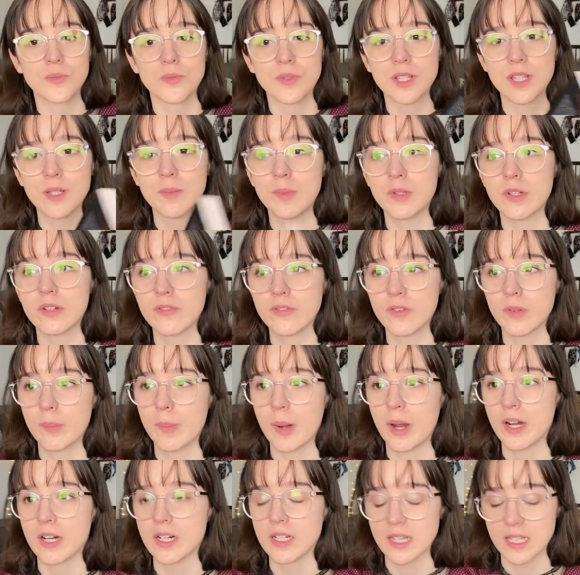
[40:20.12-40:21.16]
a really beautiful
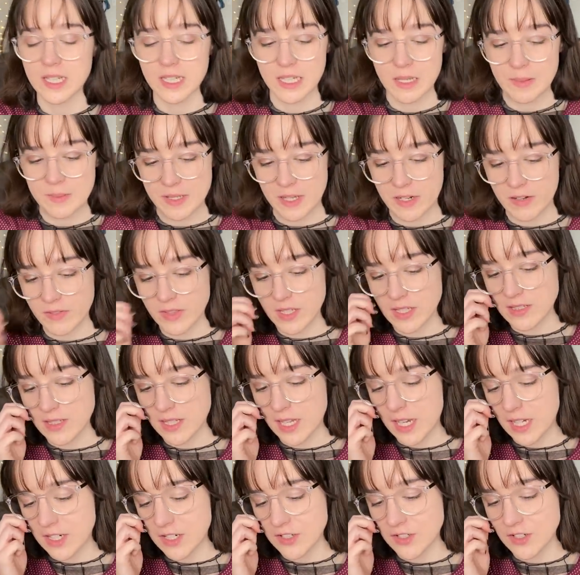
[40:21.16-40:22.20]
part that comes out of this
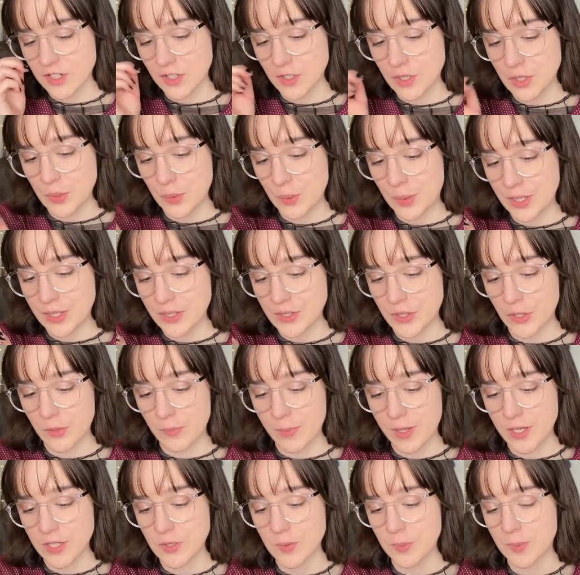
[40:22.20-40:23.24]
that I just adore so
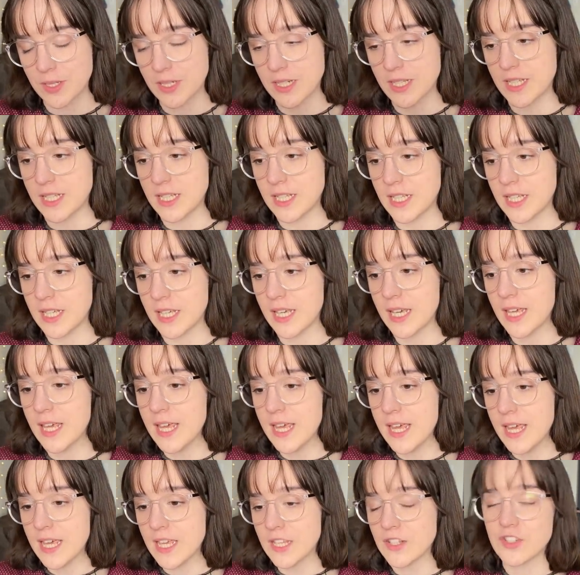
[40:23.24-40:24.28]
much, when he
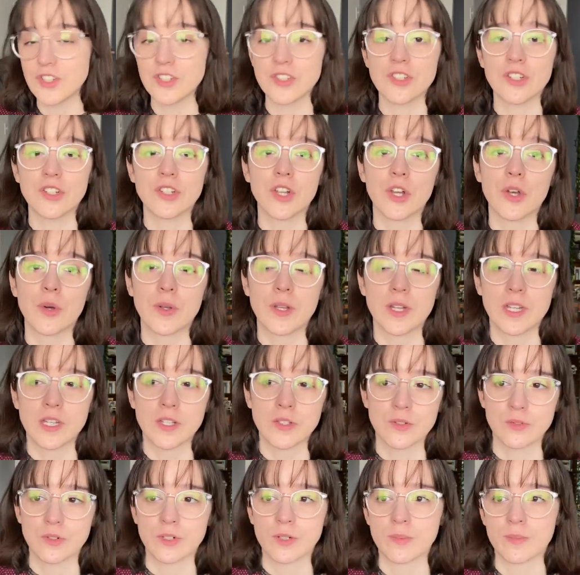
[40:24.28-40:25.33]
is just alone in
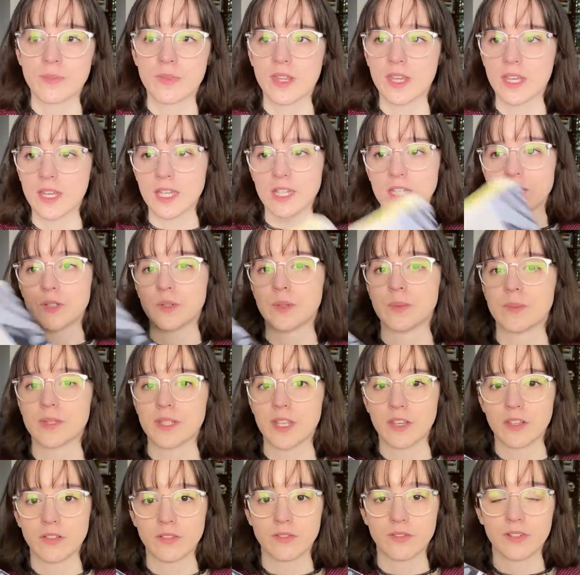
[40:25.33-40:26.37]
his room thinking to
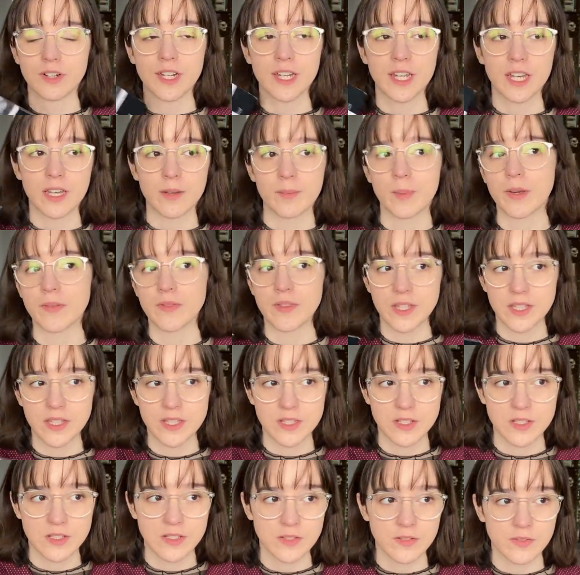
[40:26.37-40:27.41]
himself, reading about
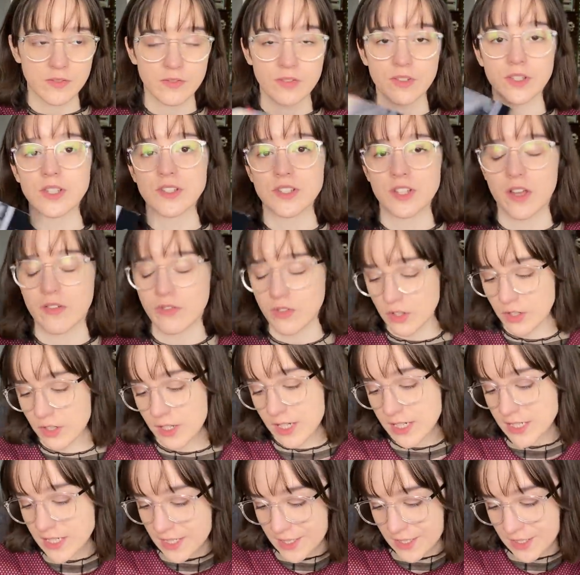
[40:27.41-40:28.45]
these philosophical
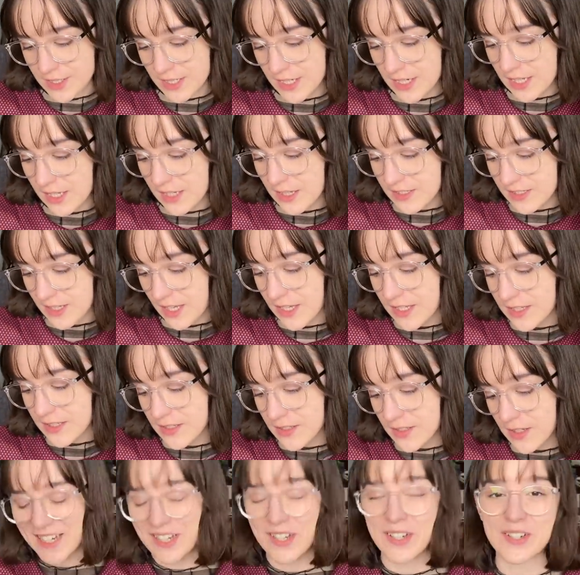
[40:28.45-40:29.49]
ideas, and he
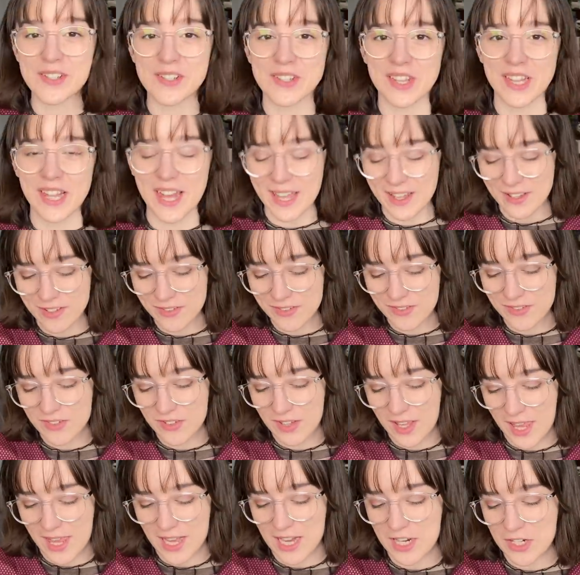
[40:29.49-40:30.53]
says, "Here's life,
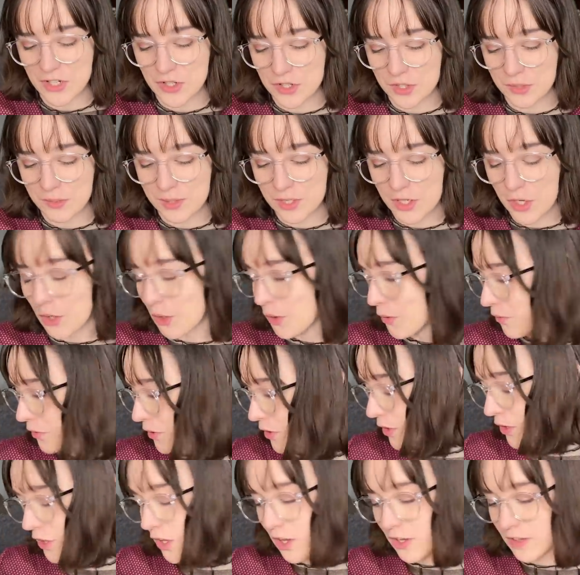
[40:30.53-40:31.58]
and I drew an
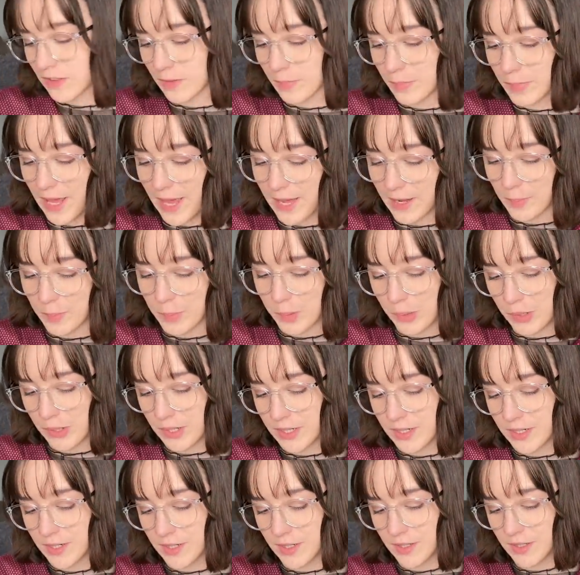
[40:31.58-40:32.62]
oval on the
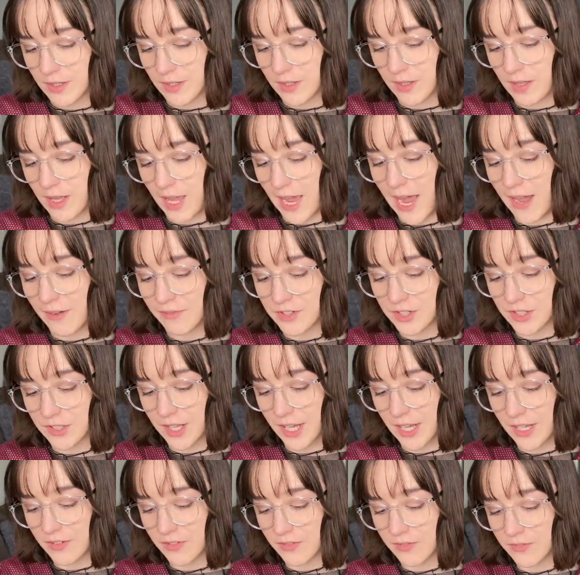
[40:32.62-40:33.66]
blackboard. After
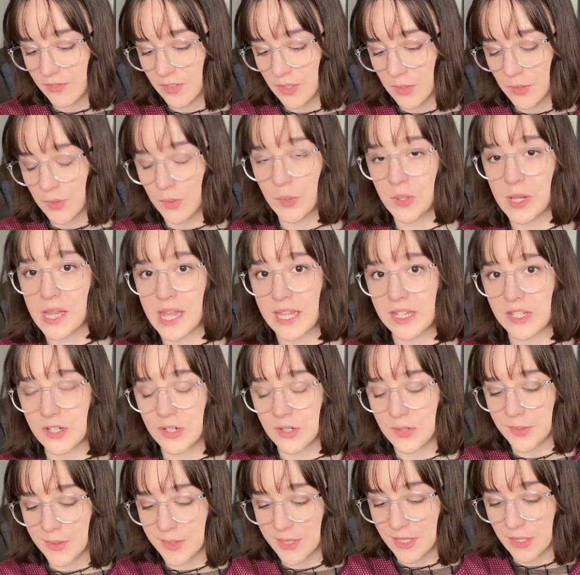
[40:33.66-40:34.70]
life, the soul
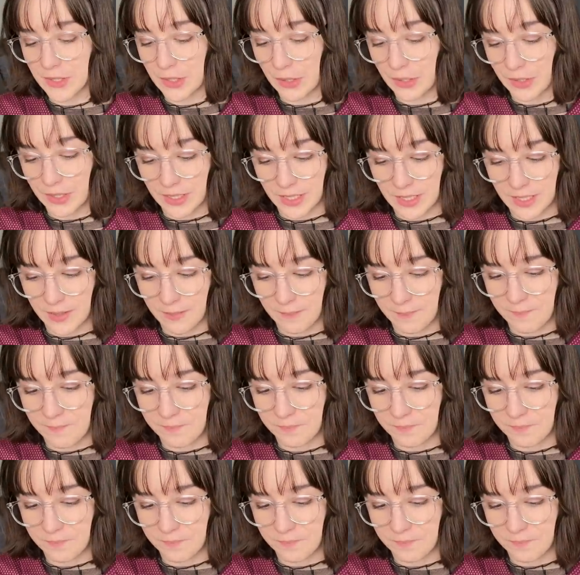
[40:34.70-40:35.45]
enters eternity.